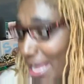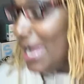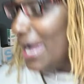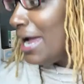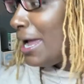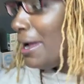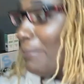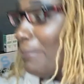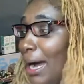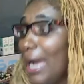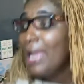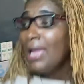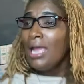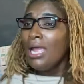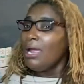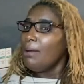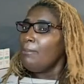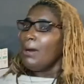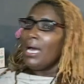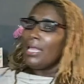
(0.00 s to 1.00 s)
Am
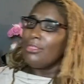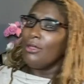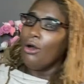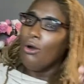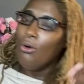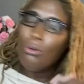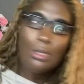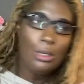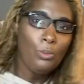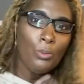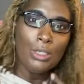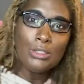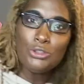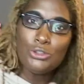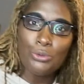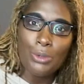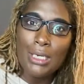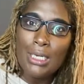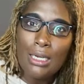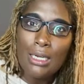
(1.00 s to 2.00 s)
I the only one
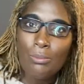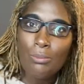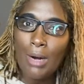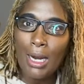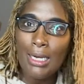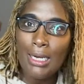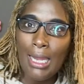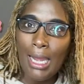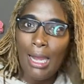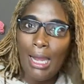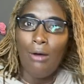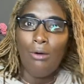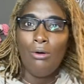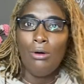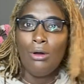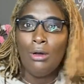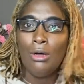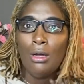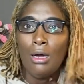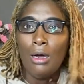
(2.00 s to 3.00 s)
drinking right now?
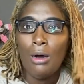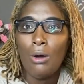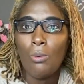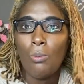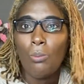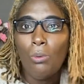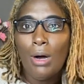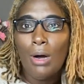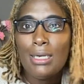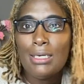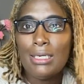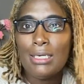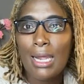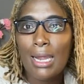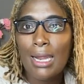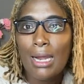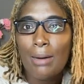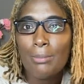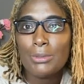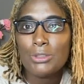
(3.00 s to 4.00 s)
One
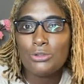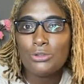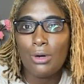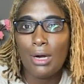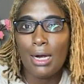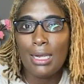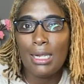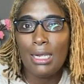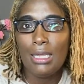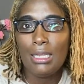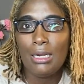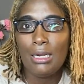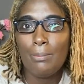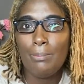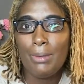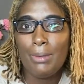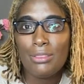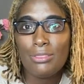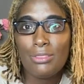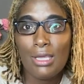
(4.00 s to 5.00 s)
day I'm gonna try henna. I've
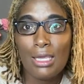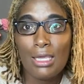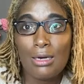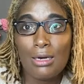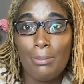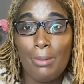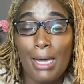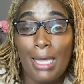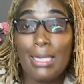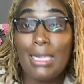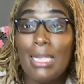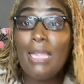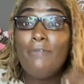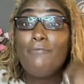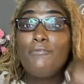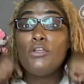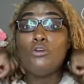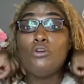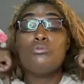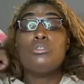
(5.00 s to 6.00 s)
been thinking about it. If
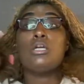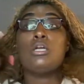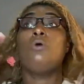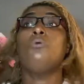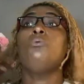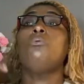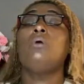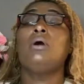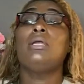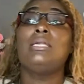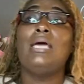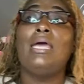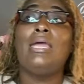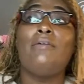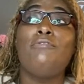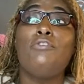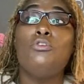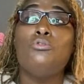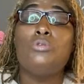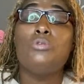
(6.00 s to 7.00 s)
you don't
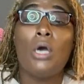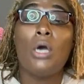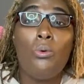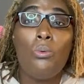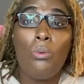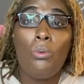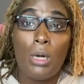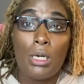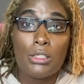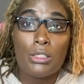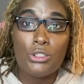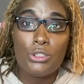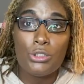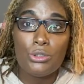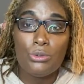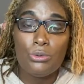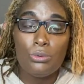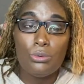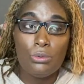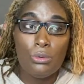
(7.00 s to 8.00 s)
want
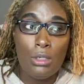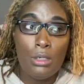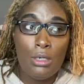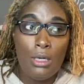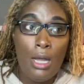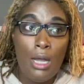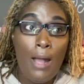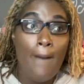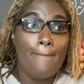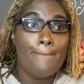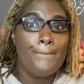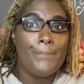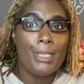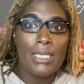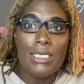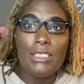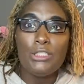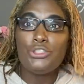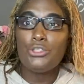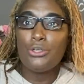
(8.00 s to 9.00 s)
to
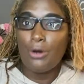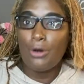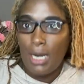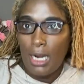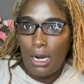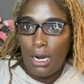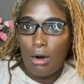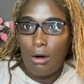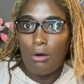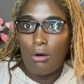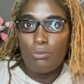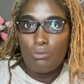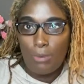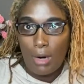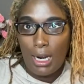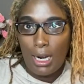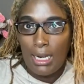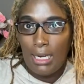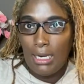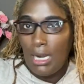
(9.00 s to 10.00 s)
bleach your hair,
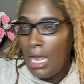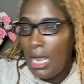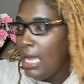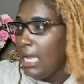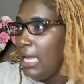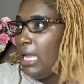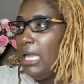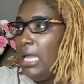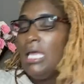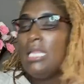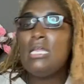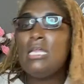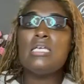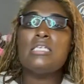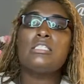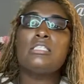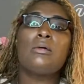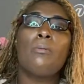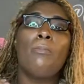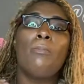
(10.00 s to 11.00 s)
right? Henna
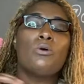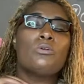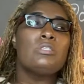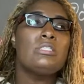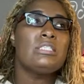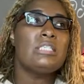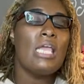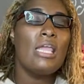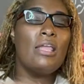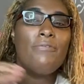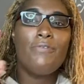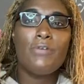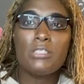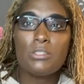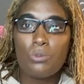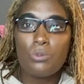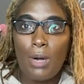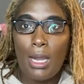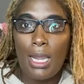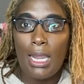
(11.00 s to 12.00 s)
is the most safest
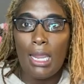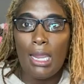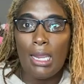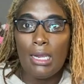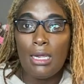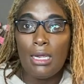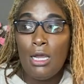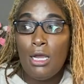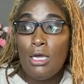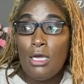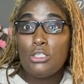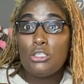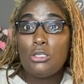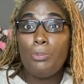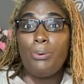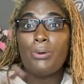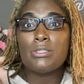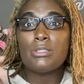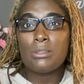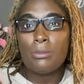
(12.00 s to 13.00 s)
way to
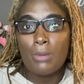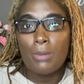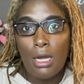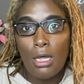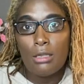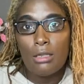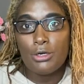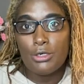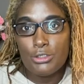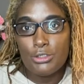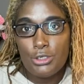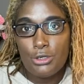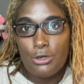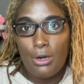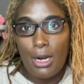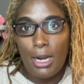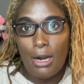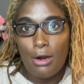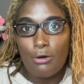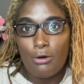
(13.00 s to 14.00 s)
put some color into your
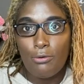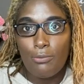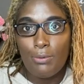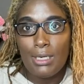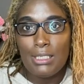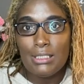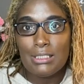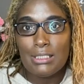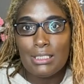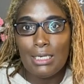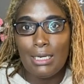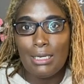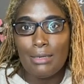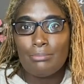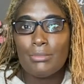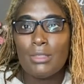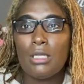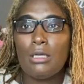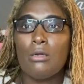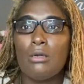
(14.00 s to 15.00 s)
hair. Green
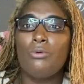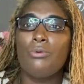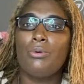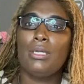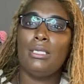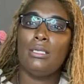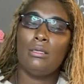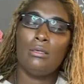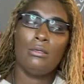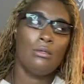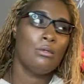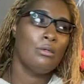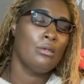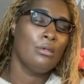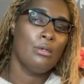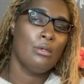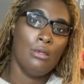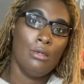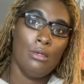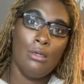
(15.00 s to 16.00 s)
tea.
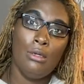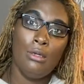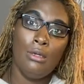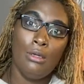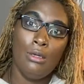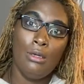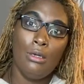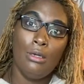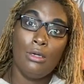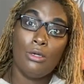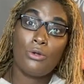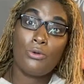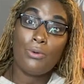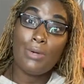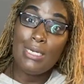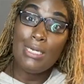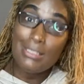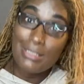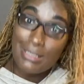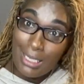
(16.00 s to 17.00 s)

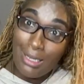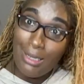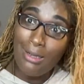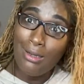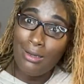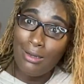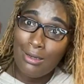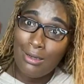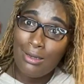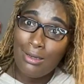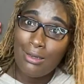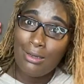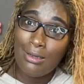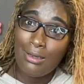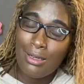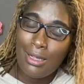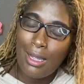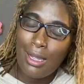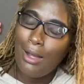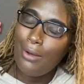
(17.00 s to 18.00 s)
Green tea.
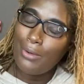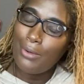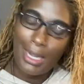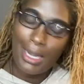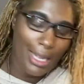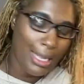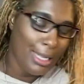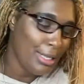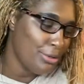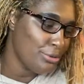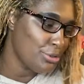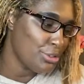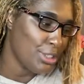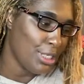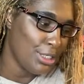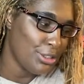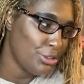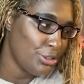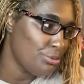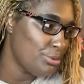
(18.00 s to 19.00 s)
Okay, I ain't gonna
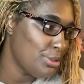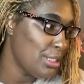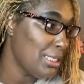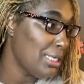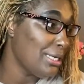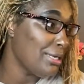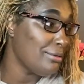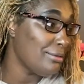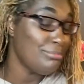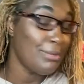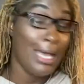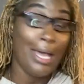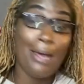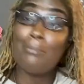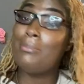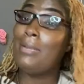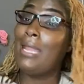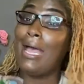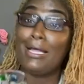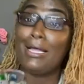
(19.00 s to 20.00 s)
judge you. Good.
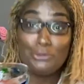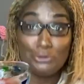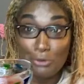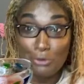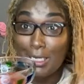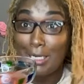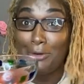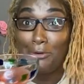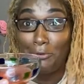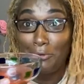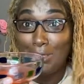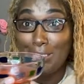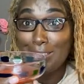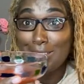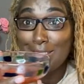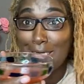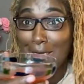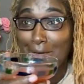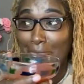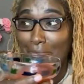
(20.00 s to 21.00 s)
I'm not drinking
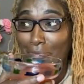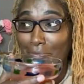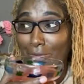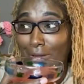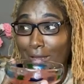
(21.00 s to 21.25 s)
green tea.